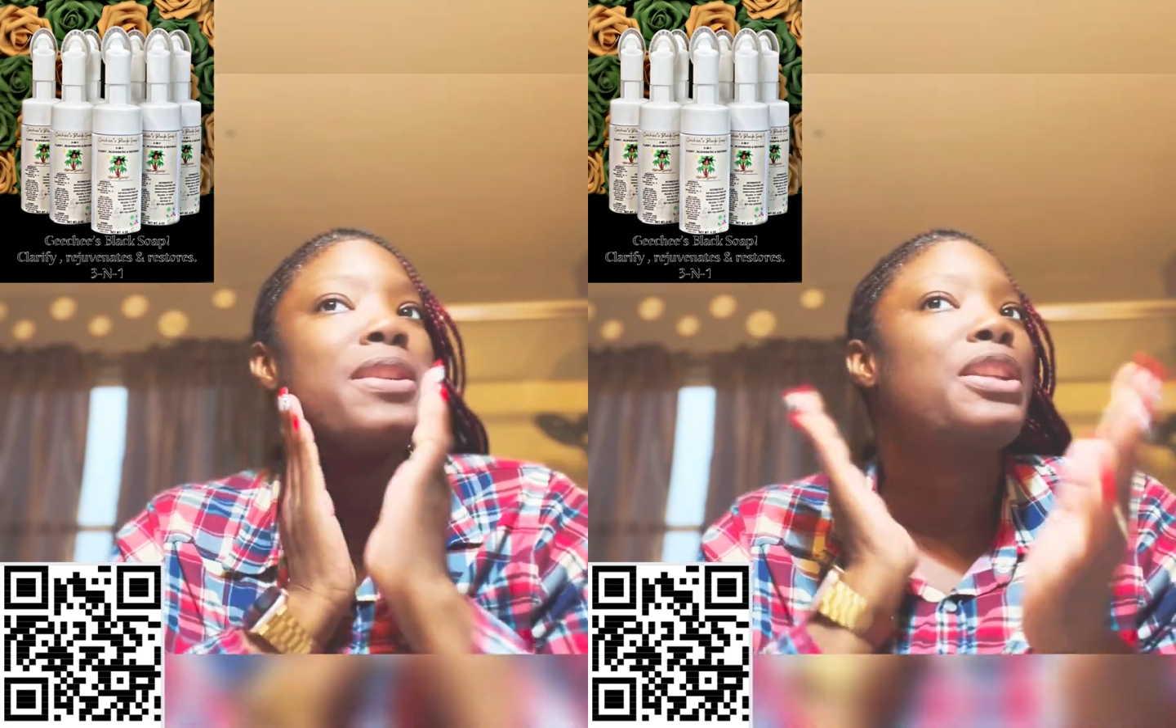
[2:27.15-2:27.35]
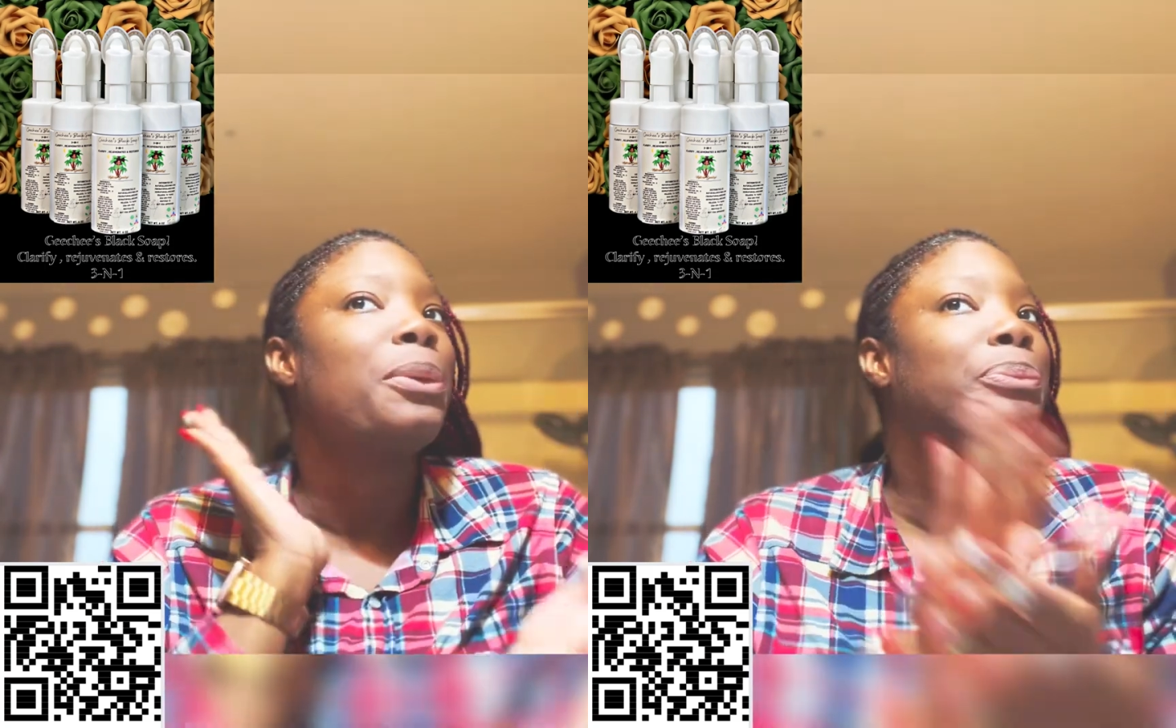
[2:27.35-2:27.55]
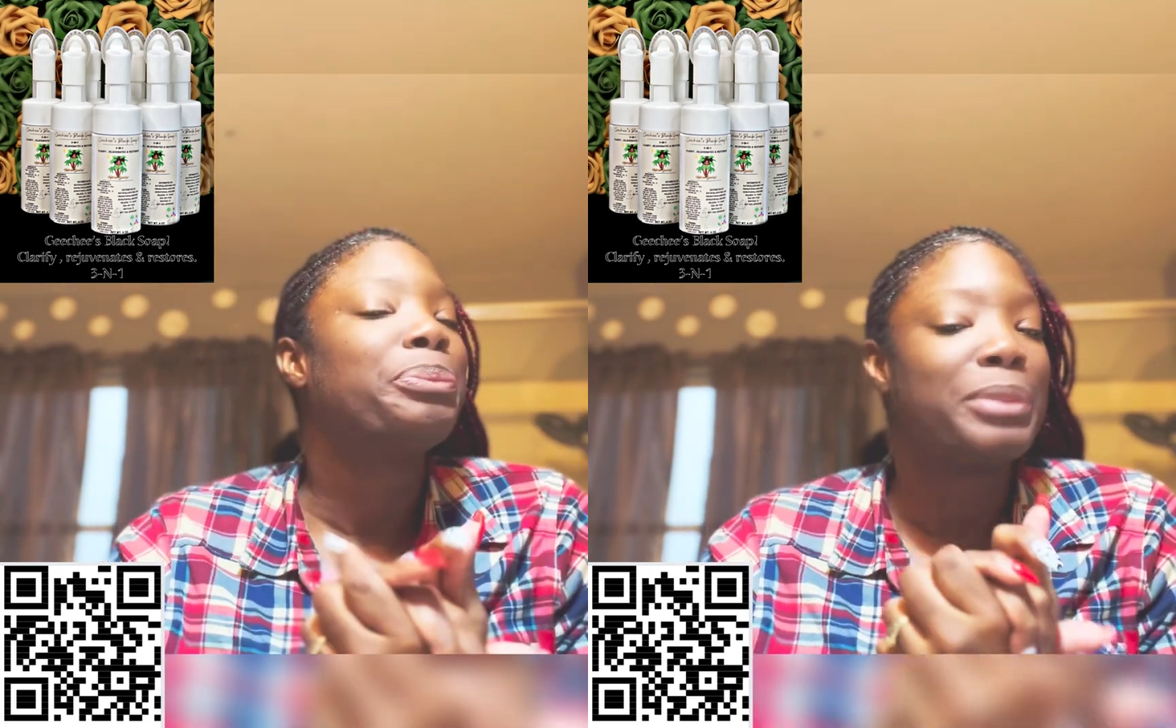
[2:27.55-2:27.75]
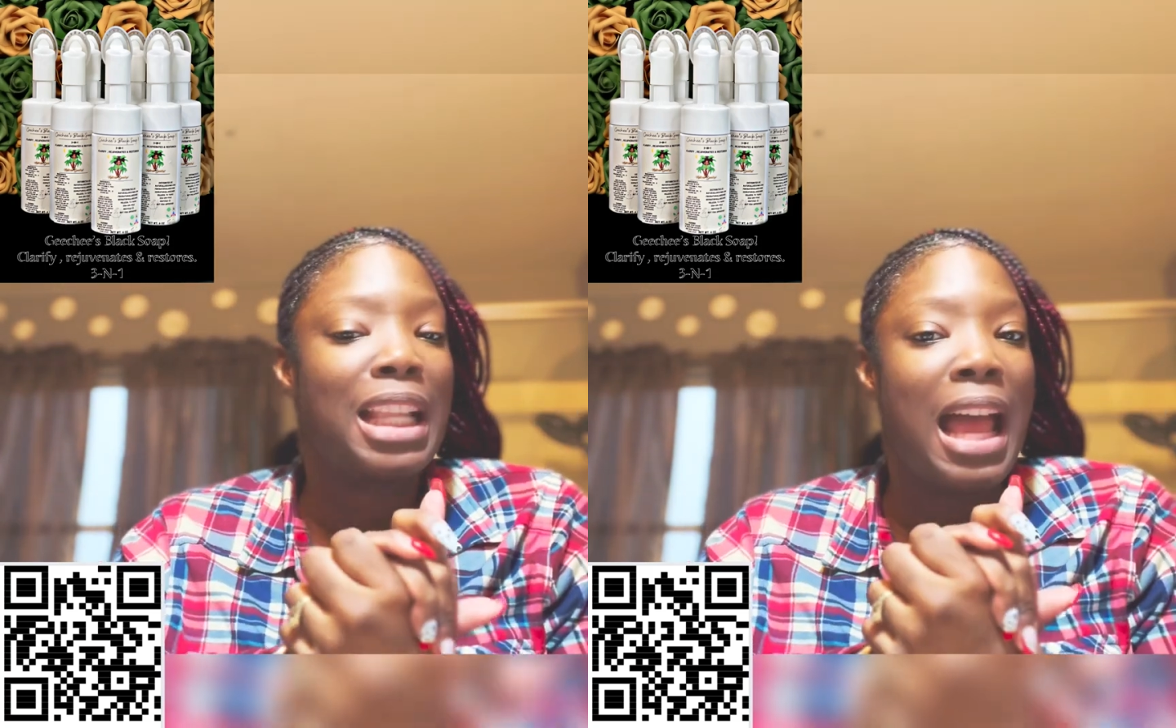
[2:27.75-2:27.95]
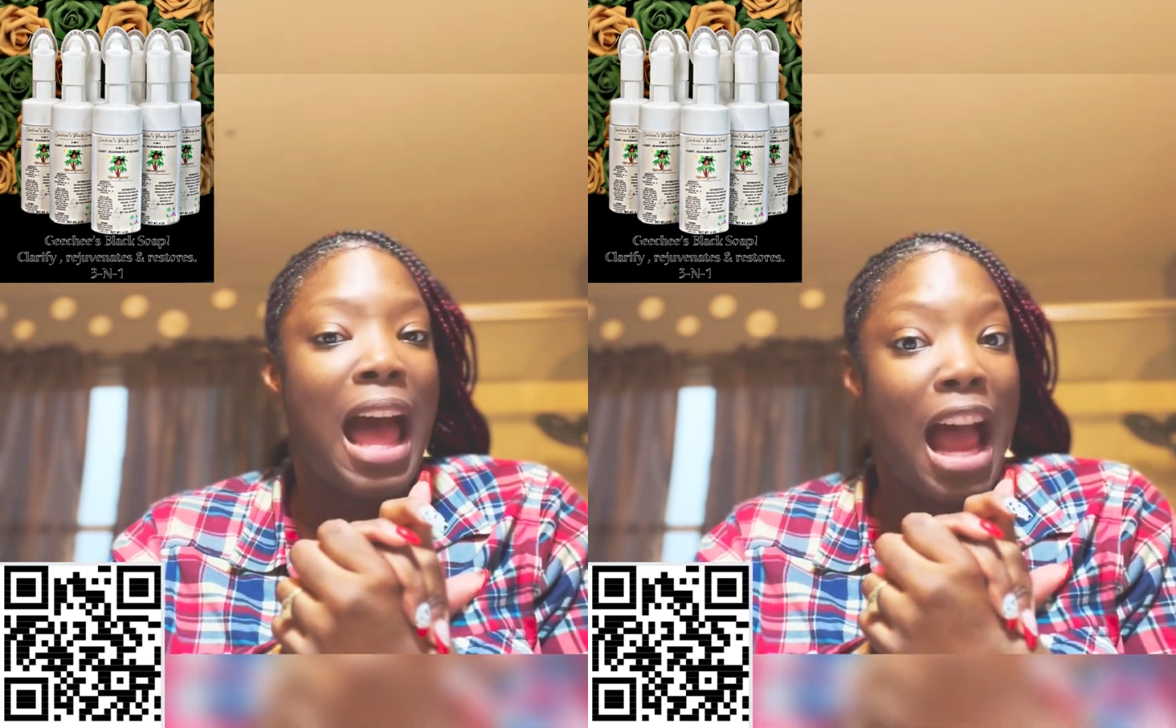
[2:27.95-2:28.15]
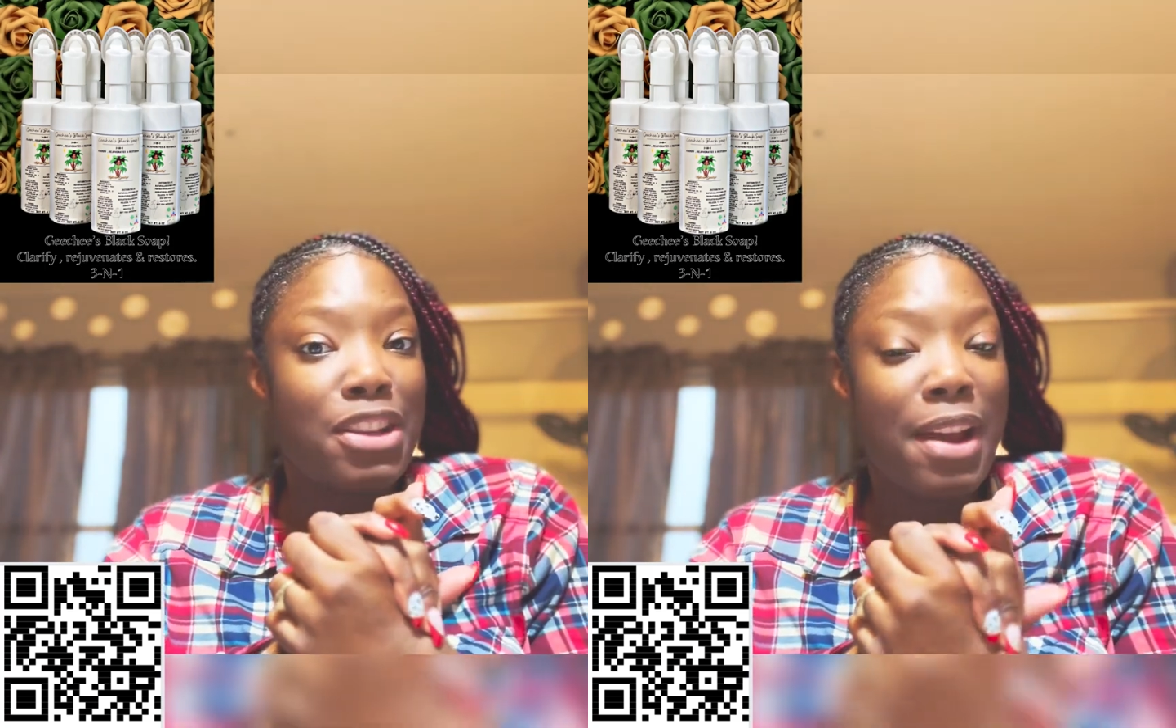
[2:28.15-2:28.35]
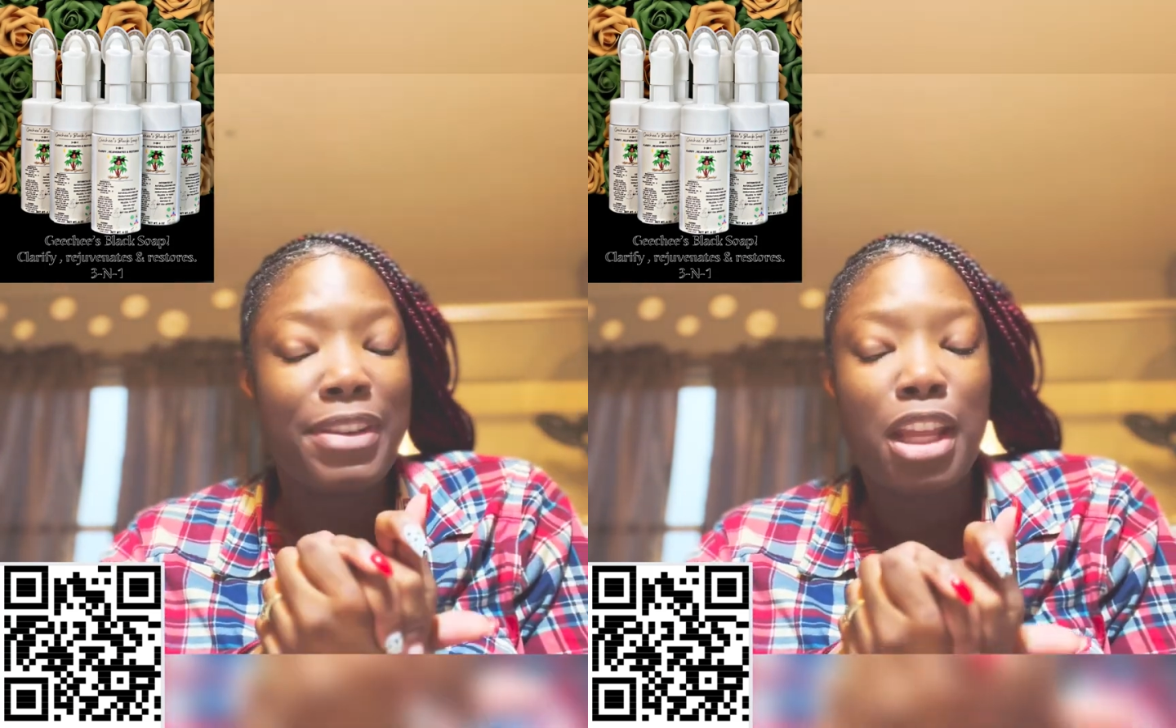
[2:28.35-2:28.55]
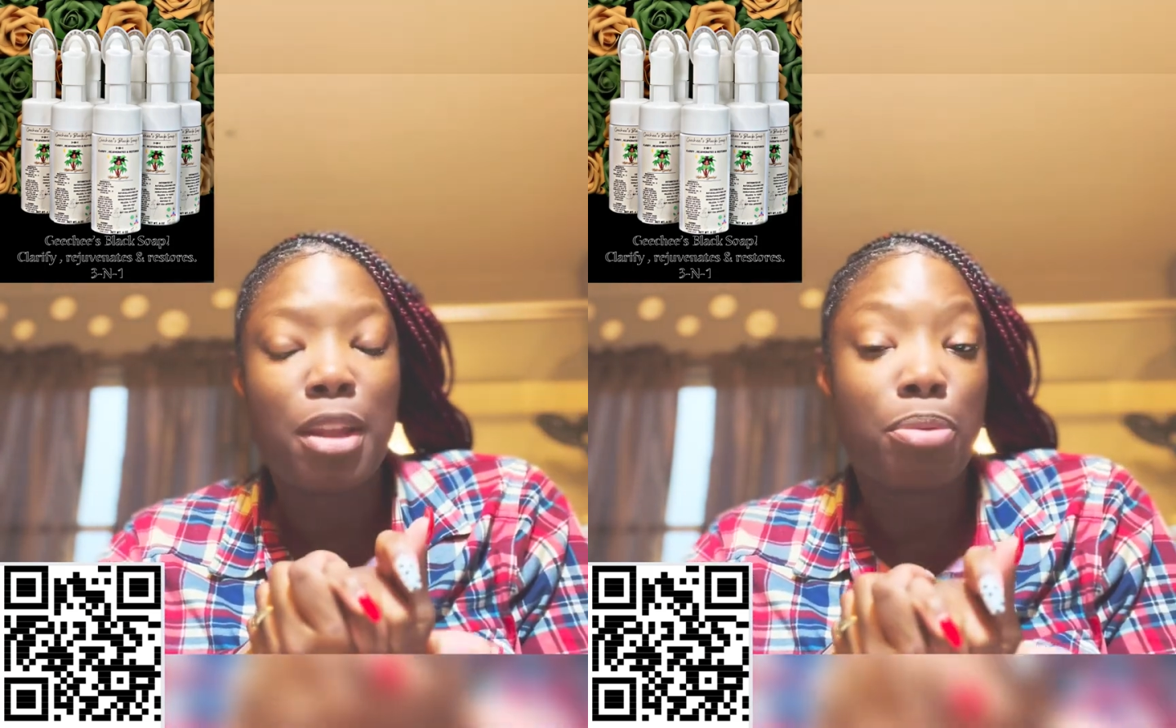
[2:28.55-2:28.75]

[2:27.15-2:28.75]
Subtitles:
So I do have another